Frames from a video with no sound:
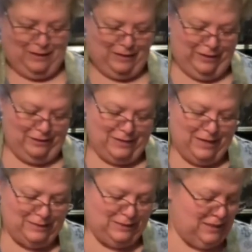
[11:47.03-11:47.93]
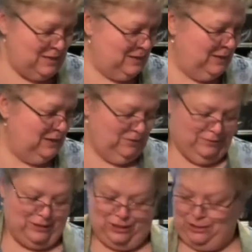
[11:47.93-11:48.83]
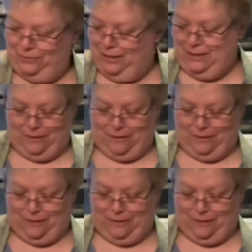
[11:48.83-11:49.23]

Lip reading: Here, Daisy. What you doing?